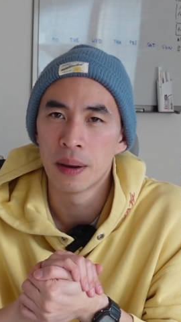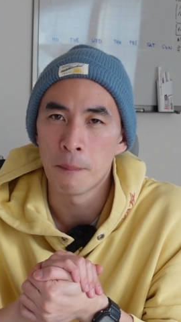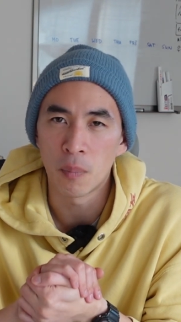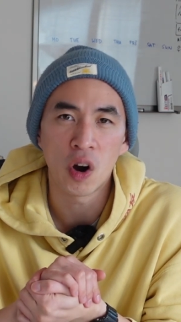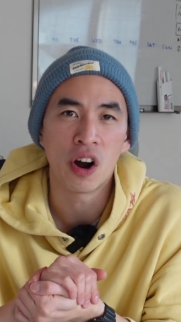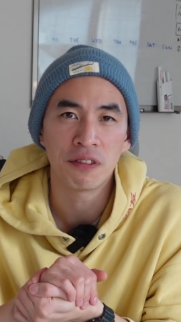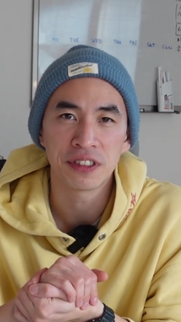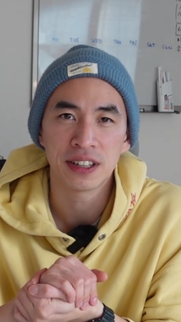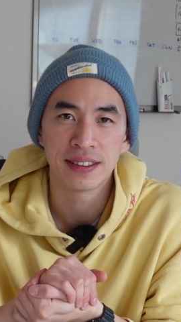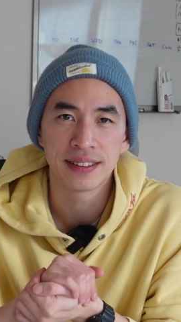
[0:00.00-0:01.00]
more
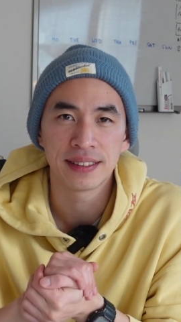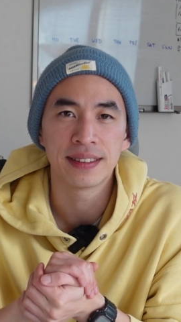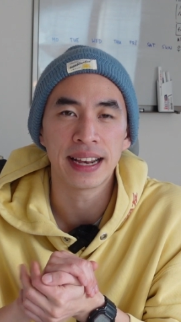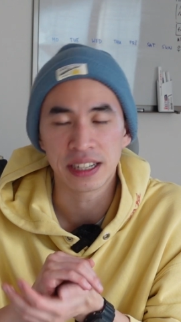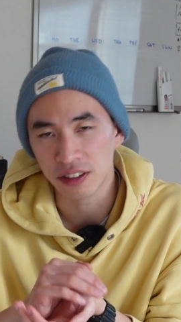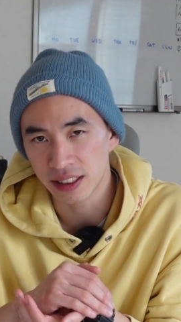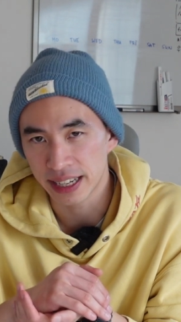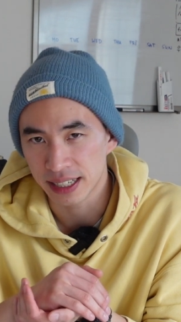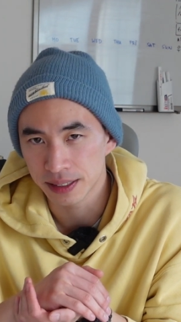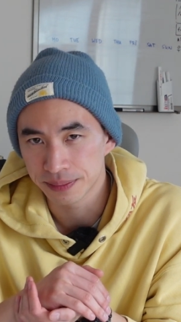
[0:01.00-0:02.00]
often than you
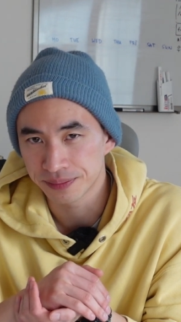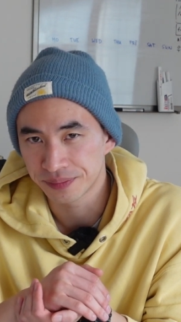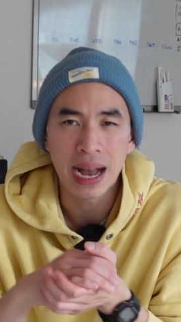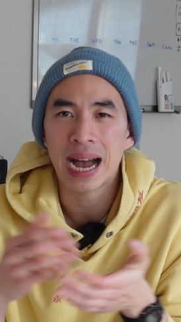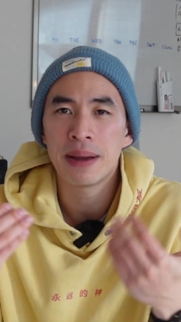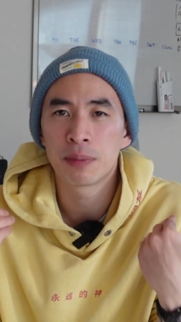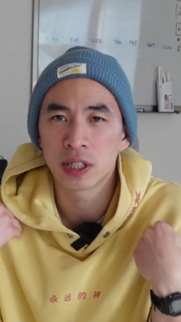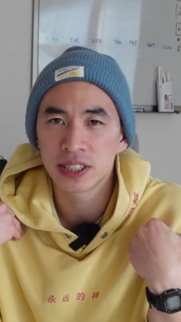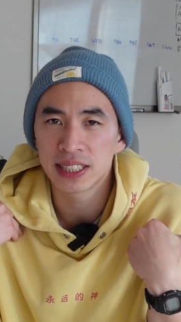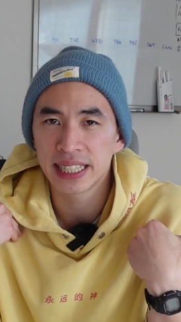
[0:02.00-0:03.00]
think. I
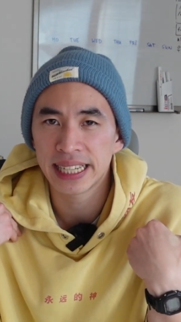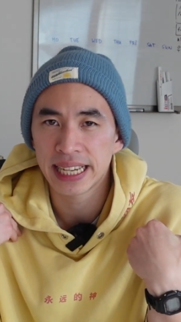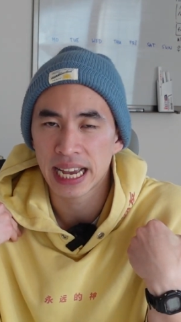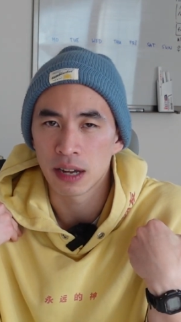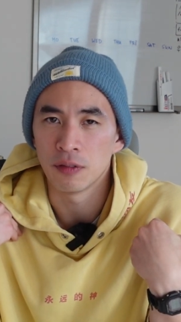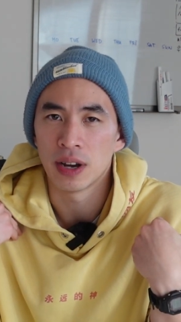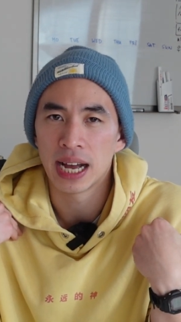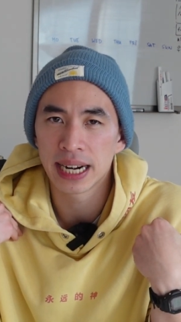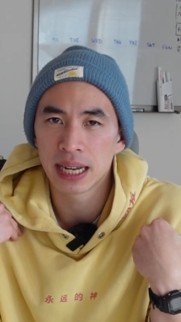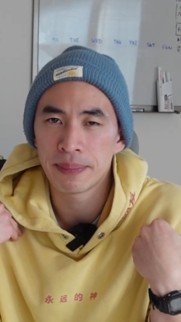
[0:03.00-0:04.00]
personally have
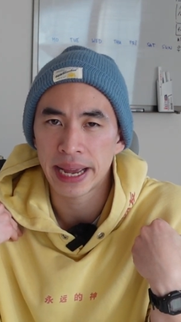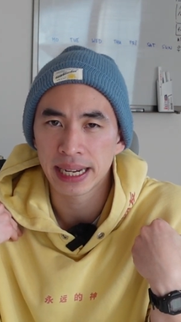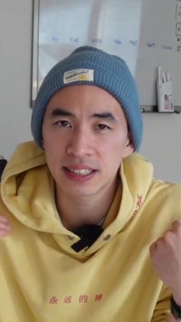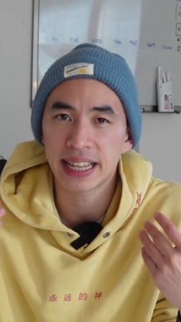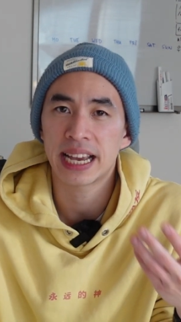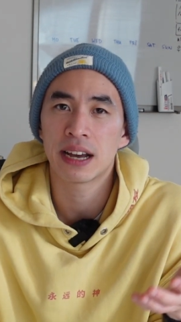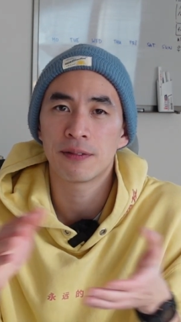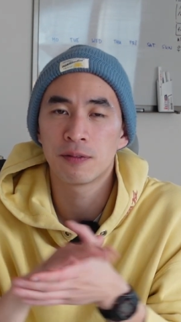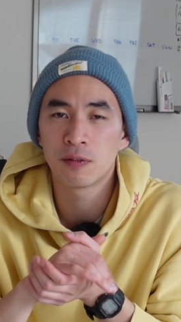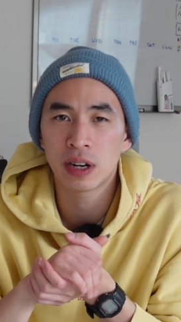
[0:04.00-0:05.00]
Hana Bank. They have
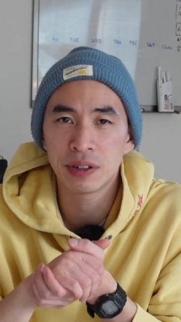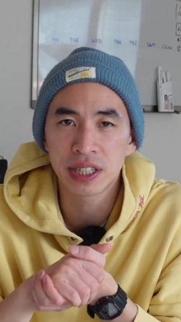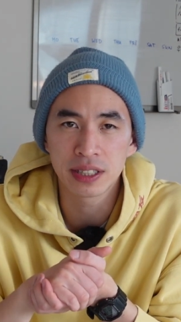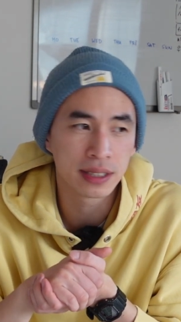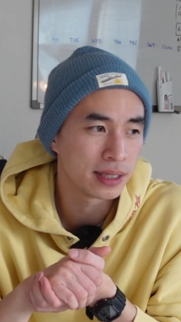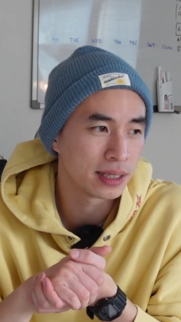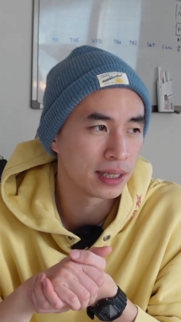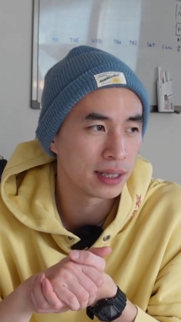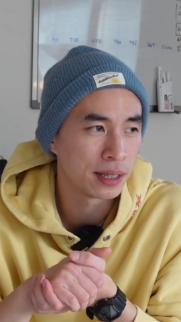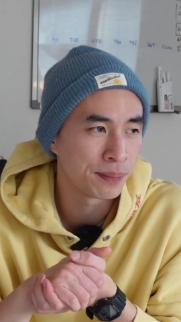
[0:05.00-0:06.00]
very good
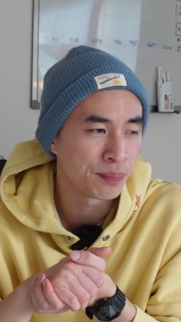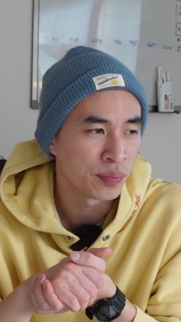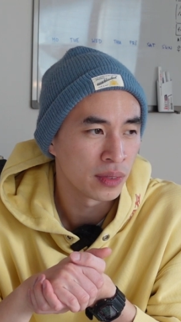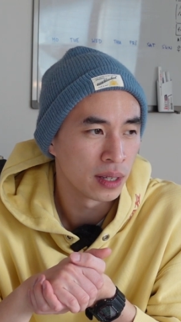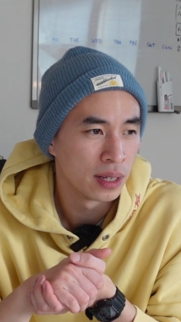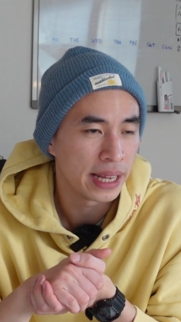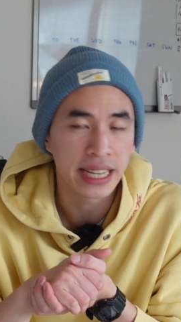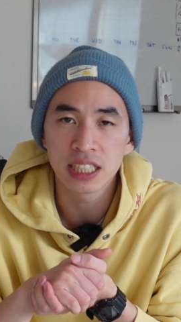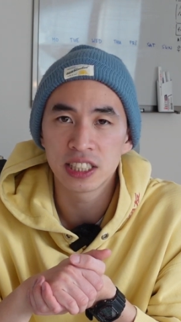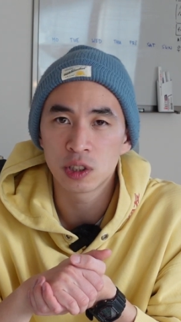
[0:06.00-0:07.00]

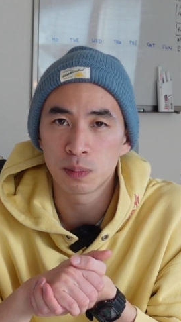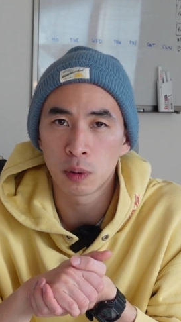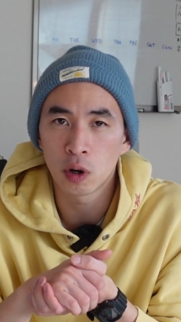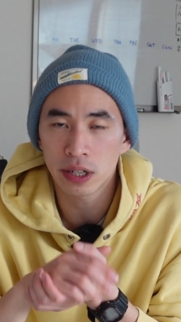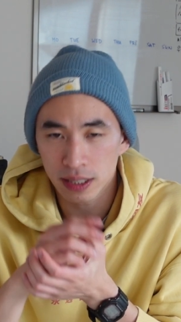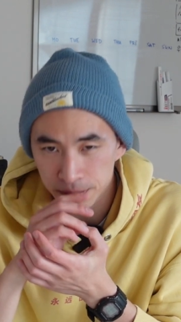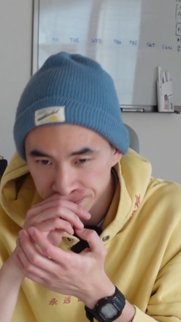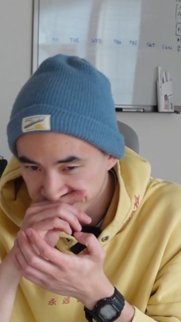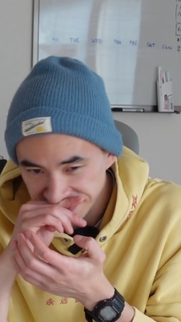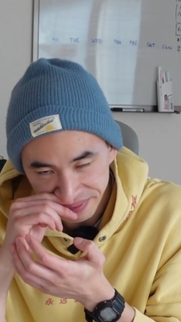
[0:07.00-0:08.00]
English support,
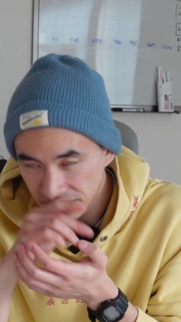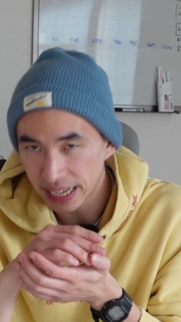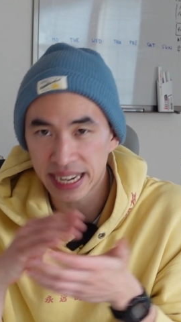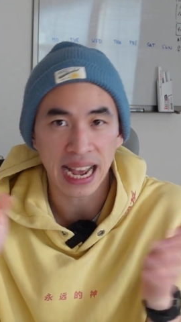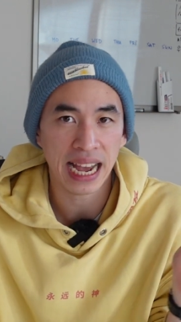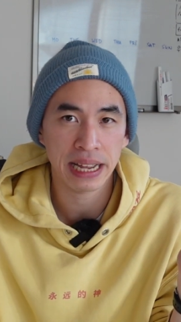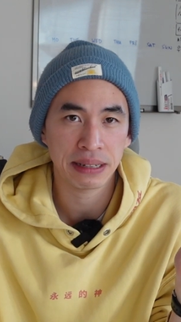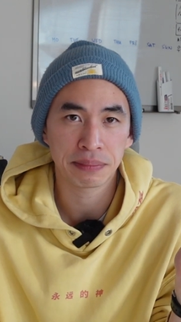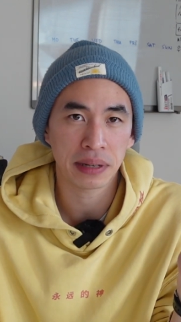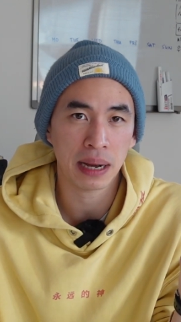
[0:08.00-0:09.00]
and
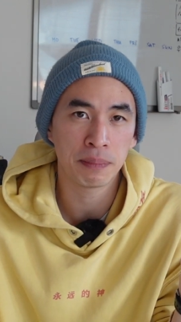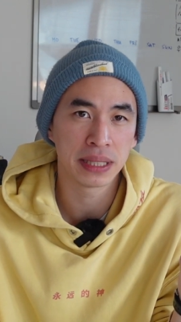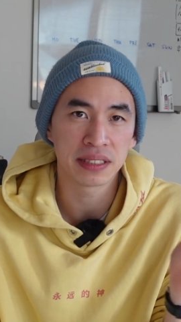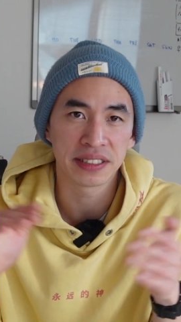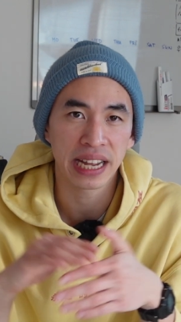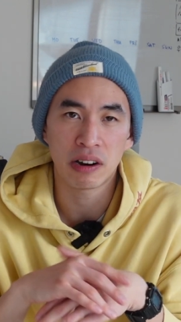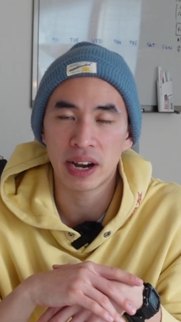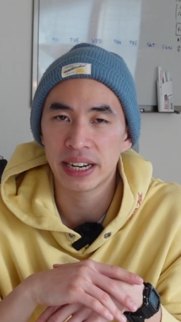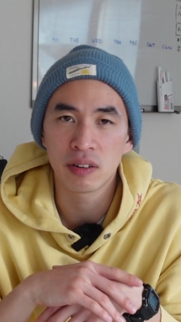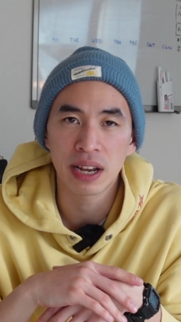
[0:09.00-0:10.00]
up until now,
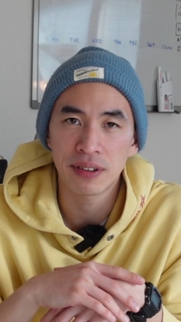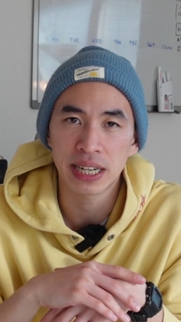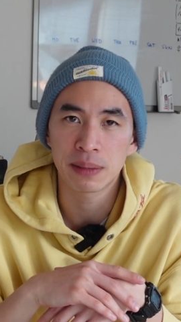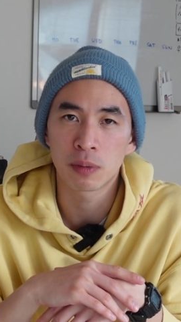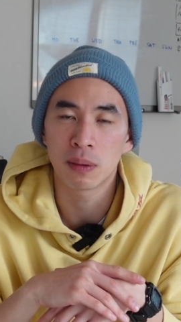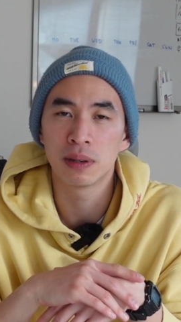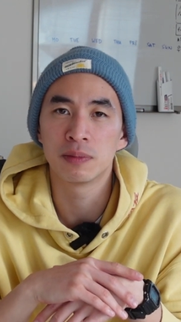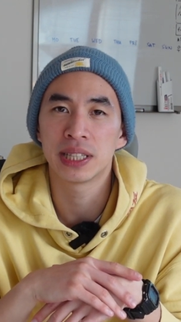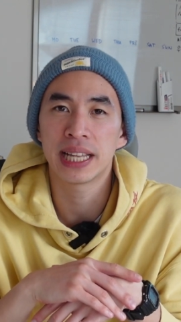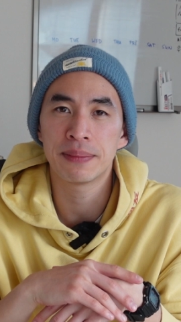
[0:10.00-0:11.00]
I don't have any problem
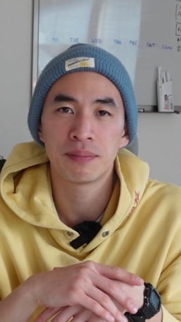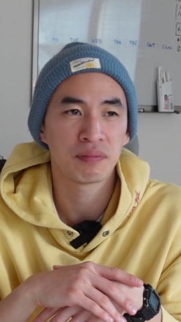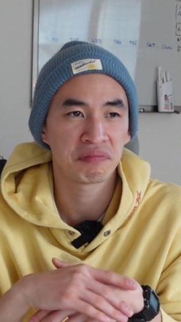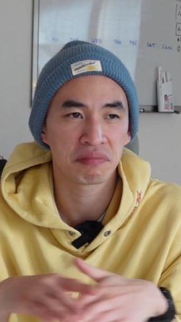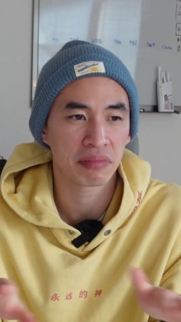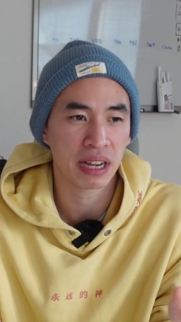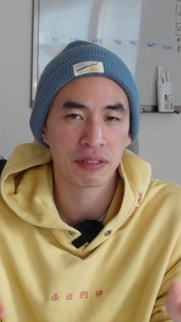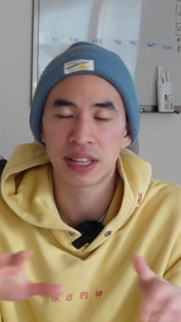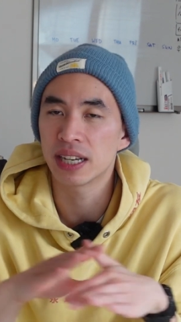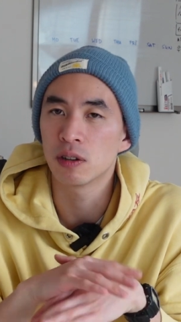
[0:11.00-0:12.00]
with them.
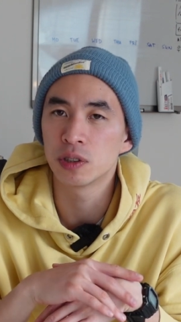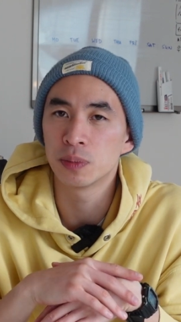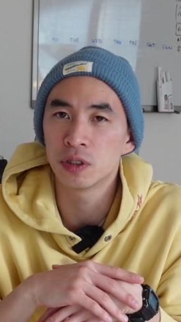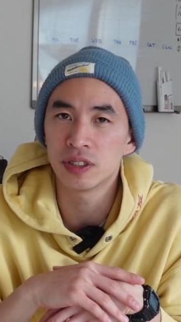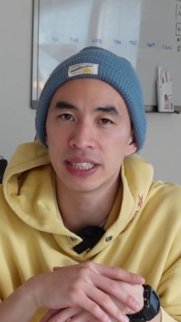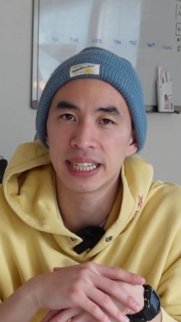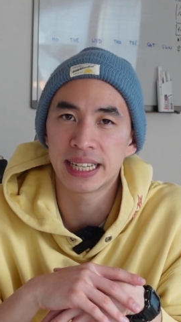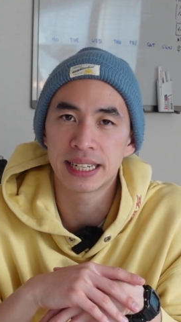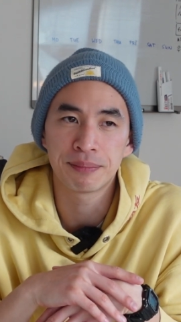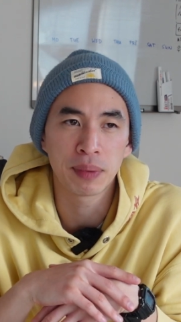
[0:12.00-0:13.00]
Everything goes smoothly
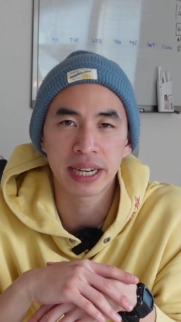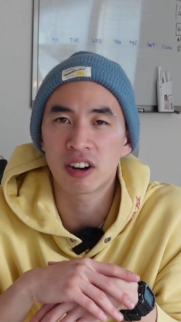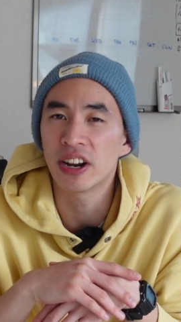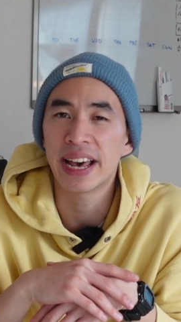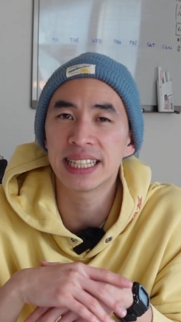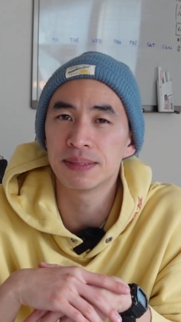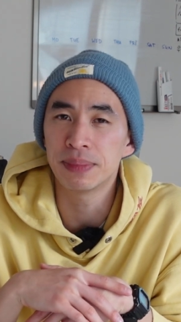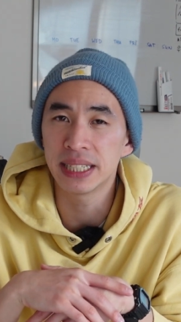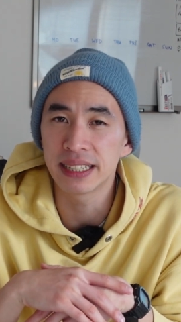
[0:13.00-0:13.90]
and my card hasn't been